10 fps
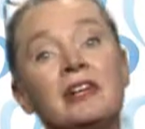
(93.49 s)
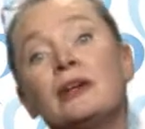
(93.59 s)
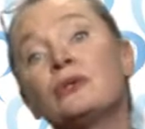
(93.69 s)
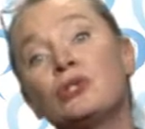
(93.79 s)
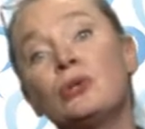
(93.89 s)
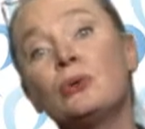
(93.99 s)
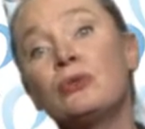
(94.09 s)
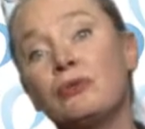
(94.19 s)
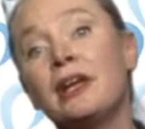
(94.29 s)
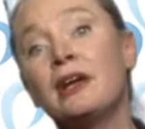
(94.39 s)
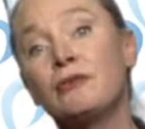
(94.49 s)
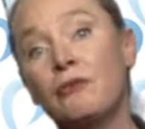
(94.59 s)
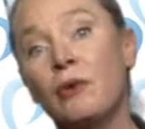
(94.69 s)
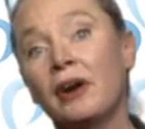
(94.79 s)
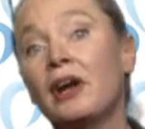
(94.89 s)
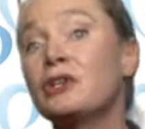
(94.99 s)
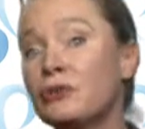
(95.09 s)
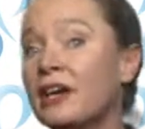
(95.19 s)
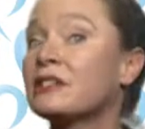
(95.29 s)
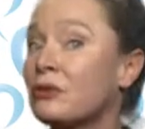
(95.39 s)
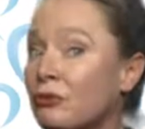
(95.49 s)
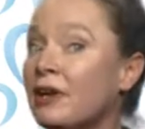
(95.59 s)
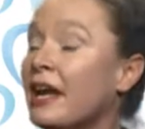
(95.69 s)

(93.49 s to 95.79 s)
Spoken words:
Videos 2, 3, and 4 address